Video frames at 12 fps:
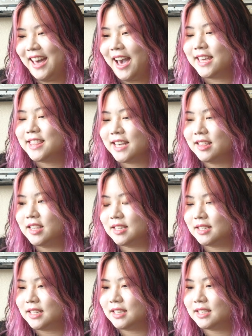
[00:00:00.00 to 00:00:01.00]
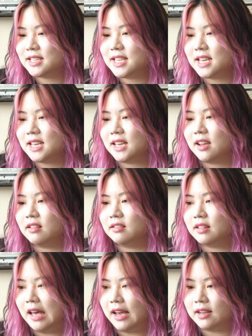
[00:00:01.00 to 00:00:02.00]
I think this is the
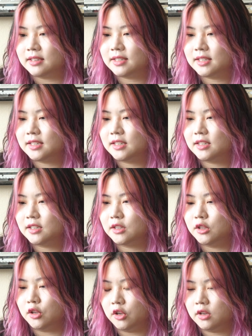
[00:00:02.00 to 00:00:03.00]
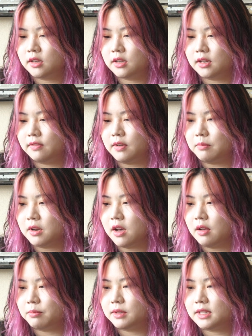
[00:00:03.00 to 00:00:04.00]
last look, if I'm
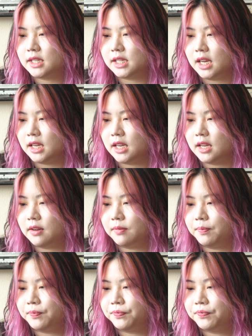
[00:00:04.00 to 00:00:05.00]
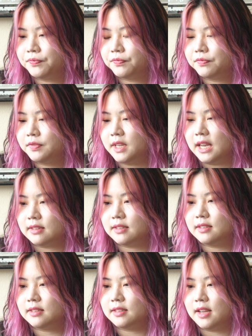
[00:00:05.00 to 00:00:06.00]
not mistaken.
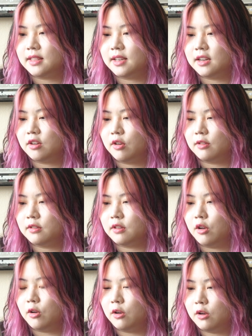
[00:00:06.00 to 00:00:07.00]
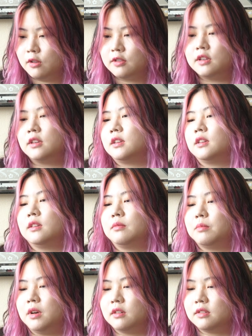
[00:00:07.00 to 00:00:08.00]
Yes, and then all the
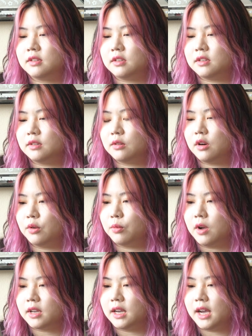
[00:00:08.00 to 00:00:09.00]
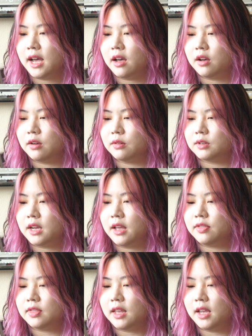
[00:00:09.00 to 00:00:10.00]
models are walking out,
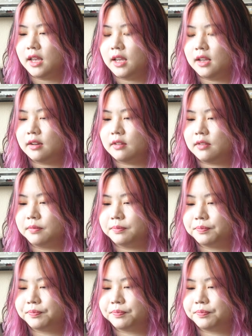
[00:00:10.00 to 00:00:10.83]
and then